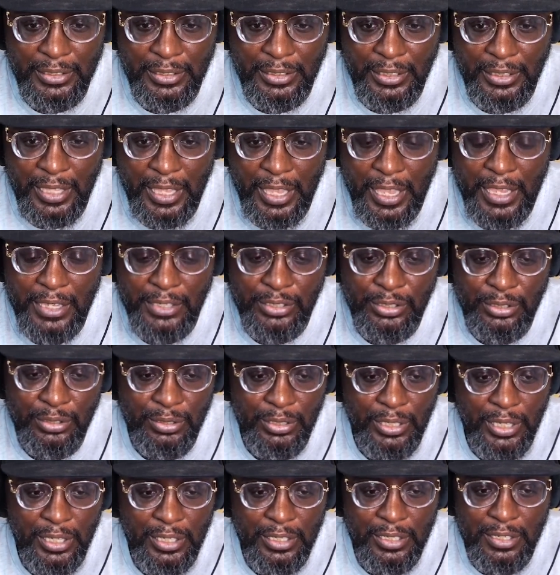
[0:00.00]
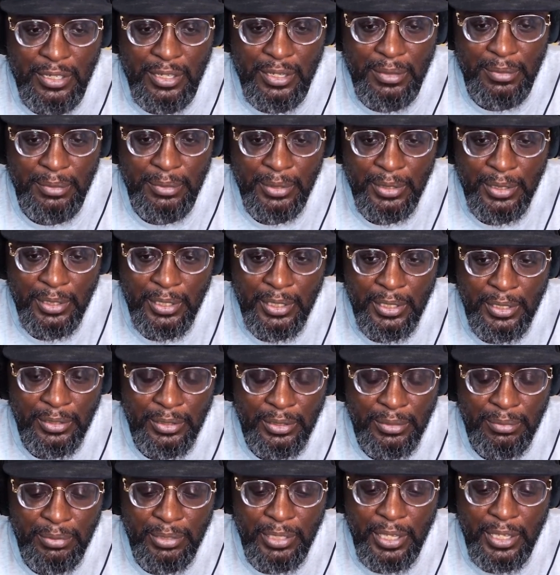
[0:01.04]
last year, that cup,
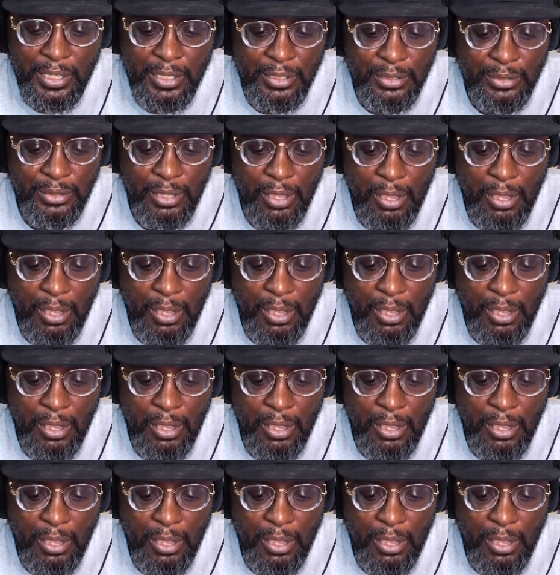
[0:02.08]
them games,